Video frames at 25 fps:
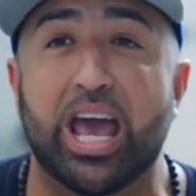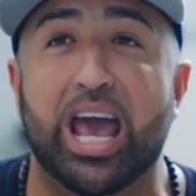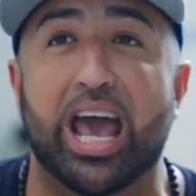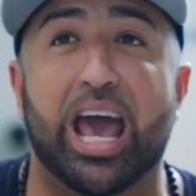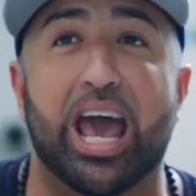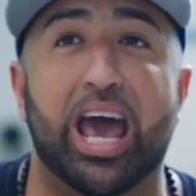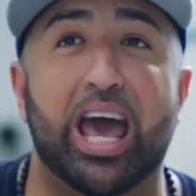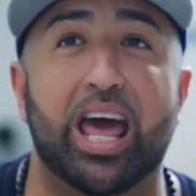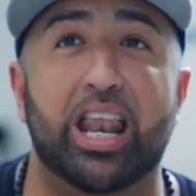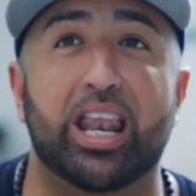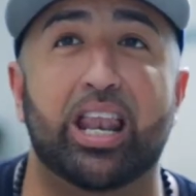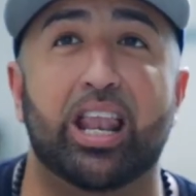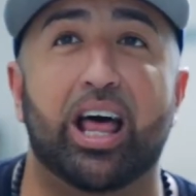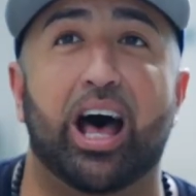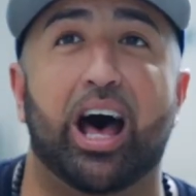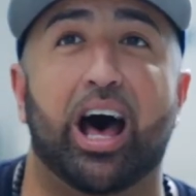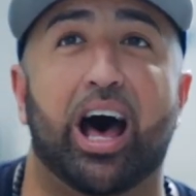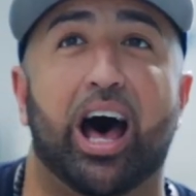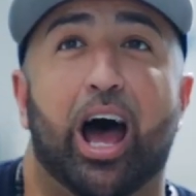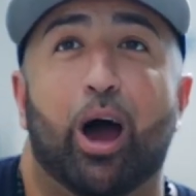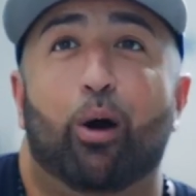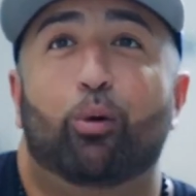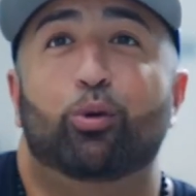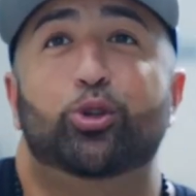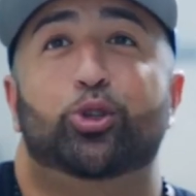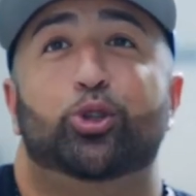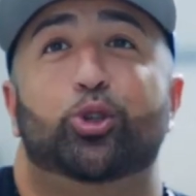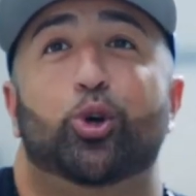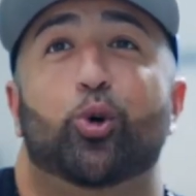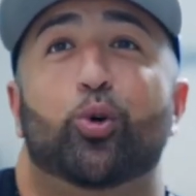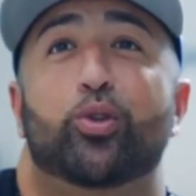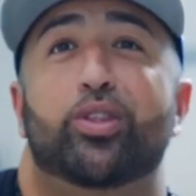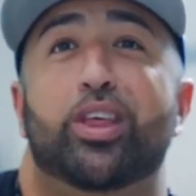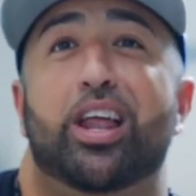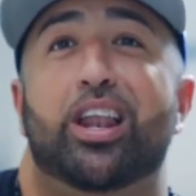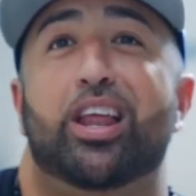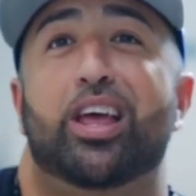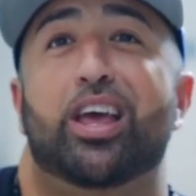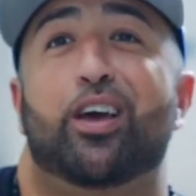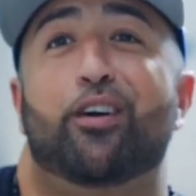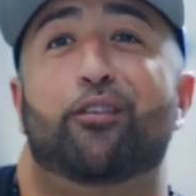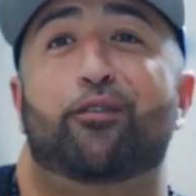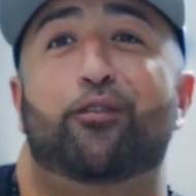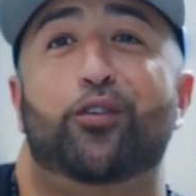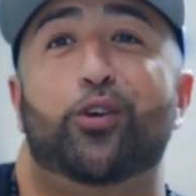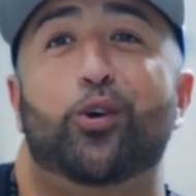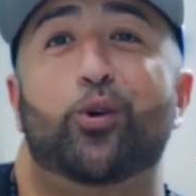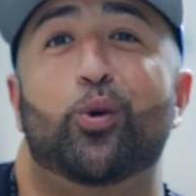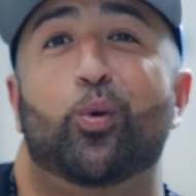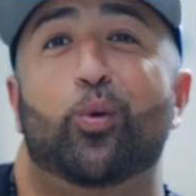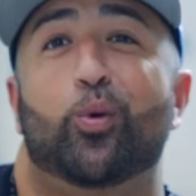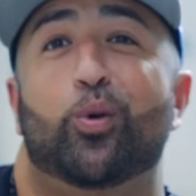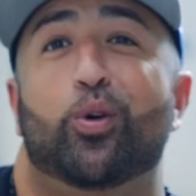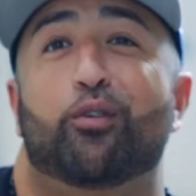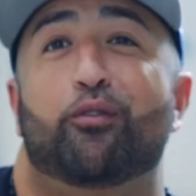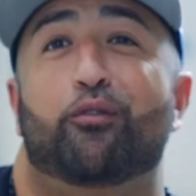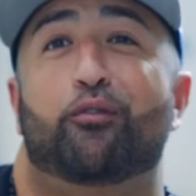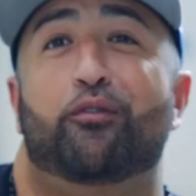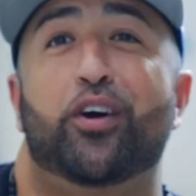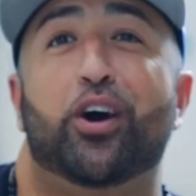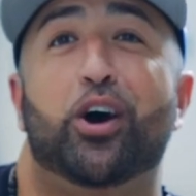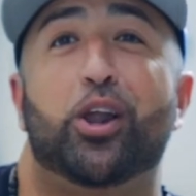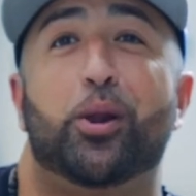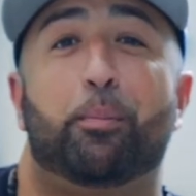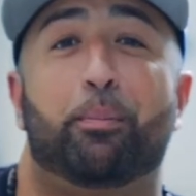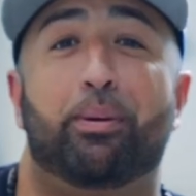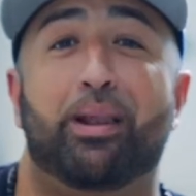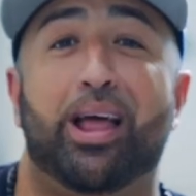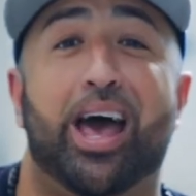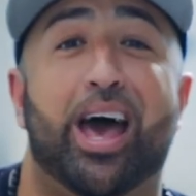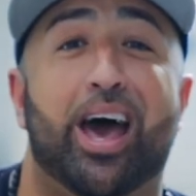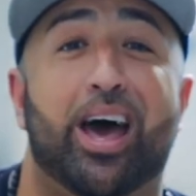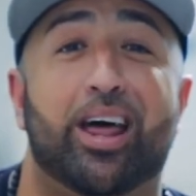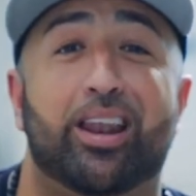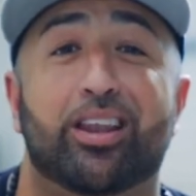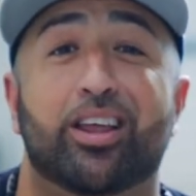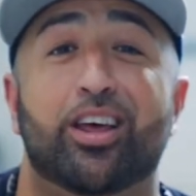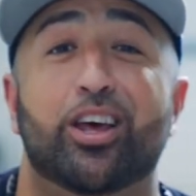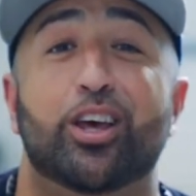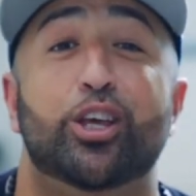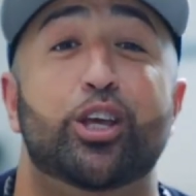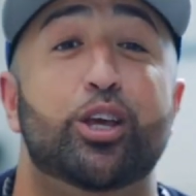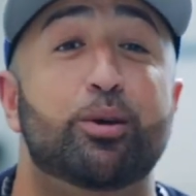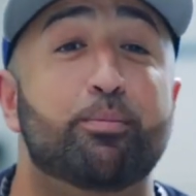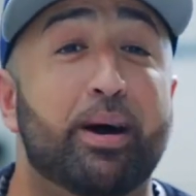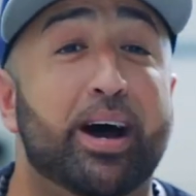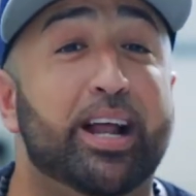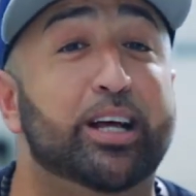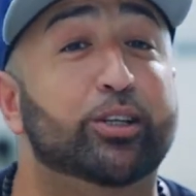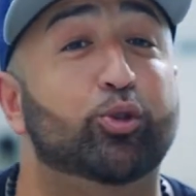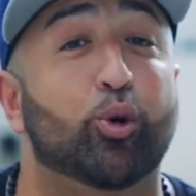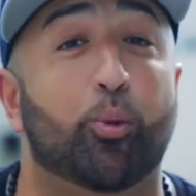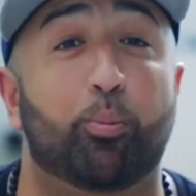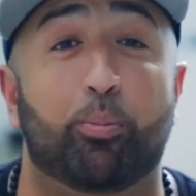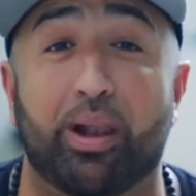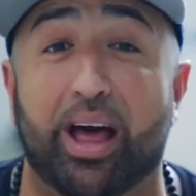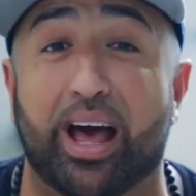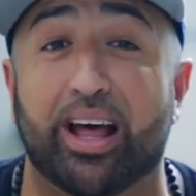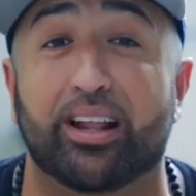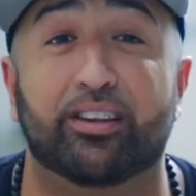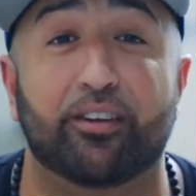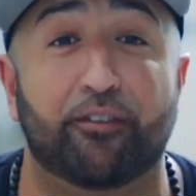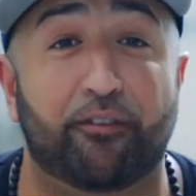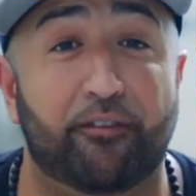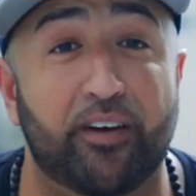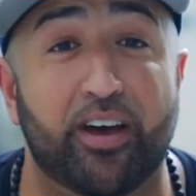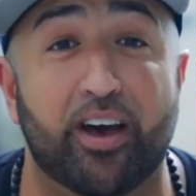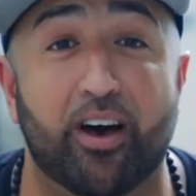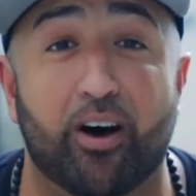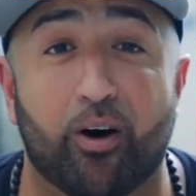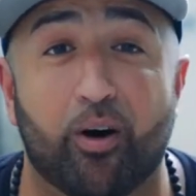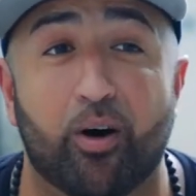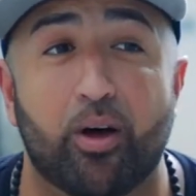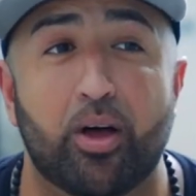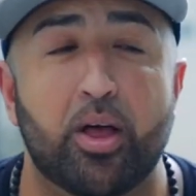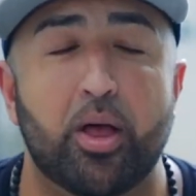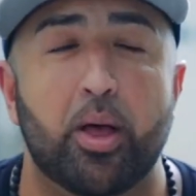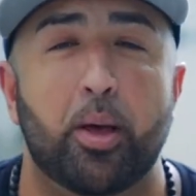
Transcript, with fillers: And I was told that if you fail to plan, you might as well plan to fail.